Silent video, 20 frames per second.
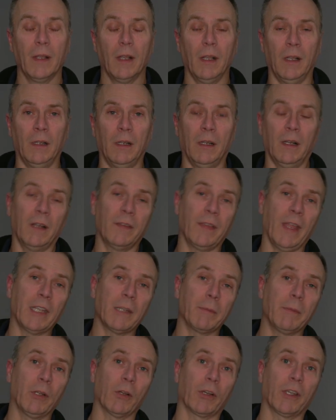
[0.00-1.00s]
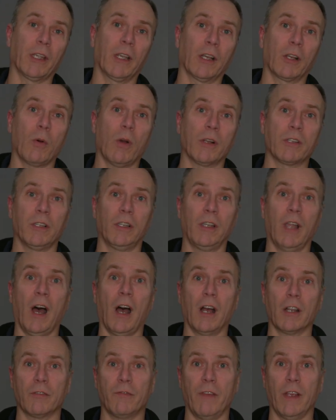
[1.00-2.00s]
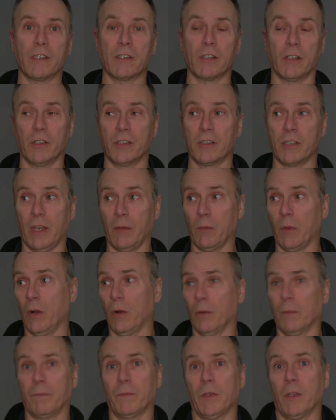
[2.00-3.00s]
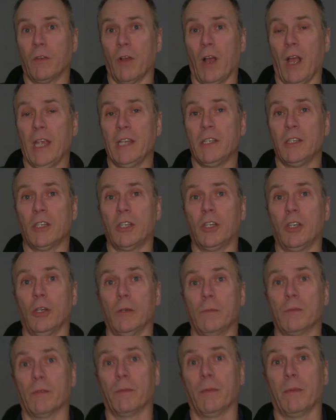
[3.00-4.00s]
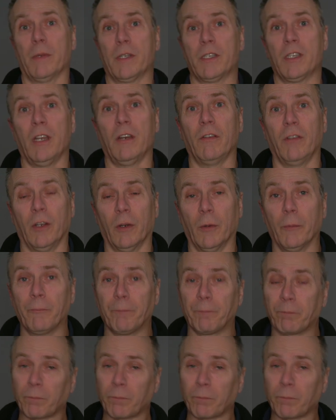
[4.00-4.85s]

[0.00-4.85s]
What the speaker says: And they can be looking at quite a large vessel and saying, well, you've got 80 cubes of a material,